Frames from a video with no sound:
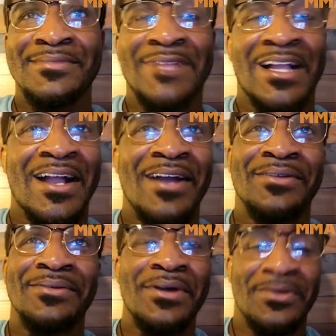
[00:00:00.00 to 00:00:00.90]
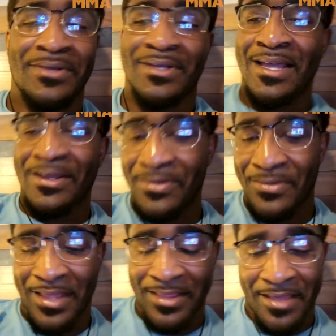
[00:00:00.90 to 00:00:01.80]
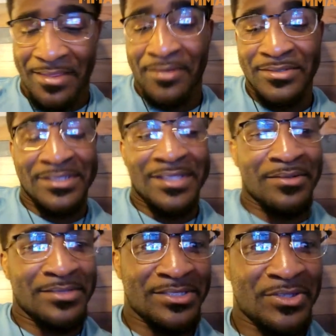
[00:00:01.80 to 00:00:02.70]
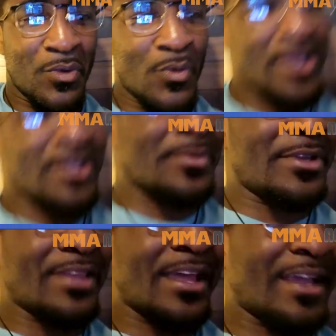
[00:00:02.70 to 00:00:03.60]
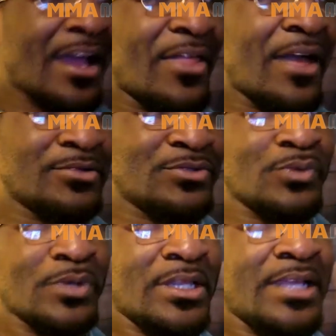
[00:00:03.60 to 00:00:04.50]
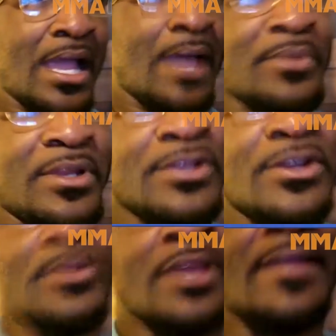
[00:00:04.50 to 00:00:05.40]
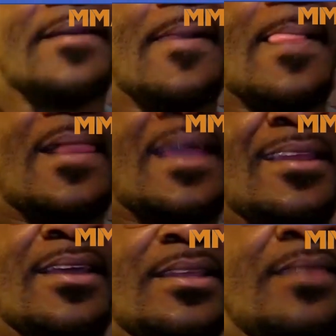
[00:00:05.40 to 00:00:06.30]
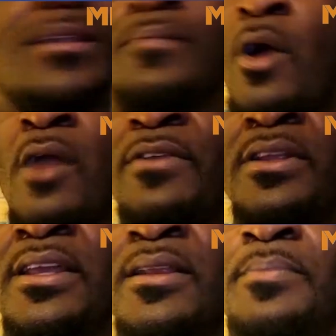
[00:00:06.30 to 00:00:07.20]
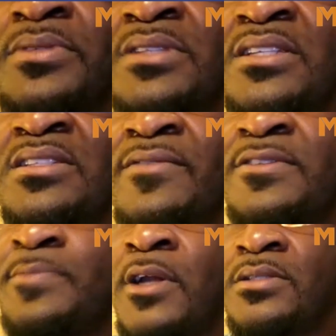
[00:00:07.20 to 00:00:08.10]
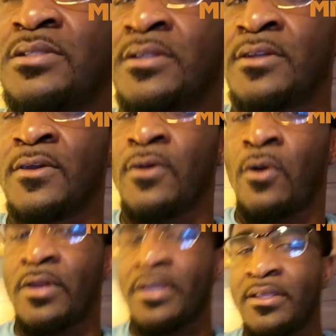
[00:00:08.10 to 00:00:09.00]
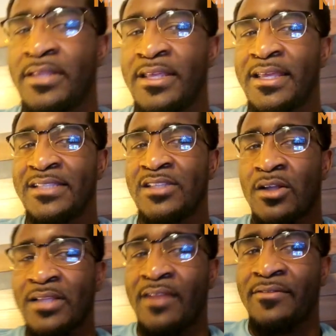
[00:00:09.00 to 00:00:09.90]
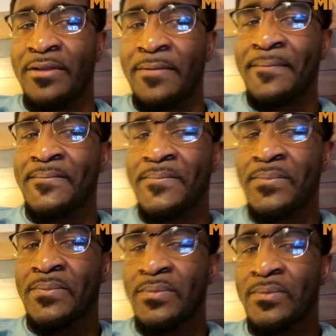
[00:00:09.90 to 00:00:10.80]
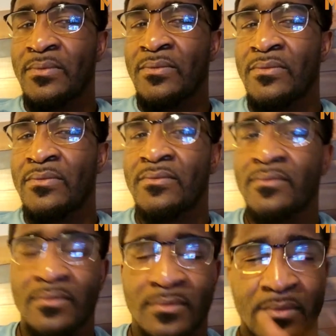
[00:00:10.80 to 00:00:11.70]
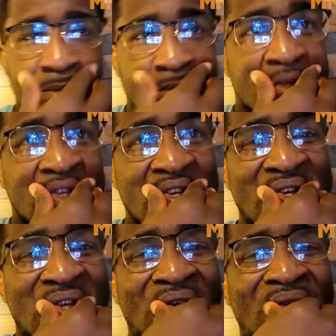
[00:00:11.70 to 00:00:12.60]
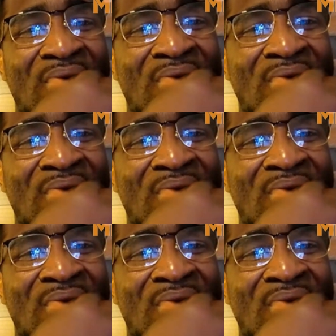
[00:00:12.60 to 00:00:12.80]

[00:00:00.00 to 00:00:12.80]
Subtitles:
I don't know. That was just so weird to me, and like how that was really happening, like. And then did Marvin get a percentage of his purse? He did. I think he got a little bit of a kickback. Like, he definitely got some more money for doing that.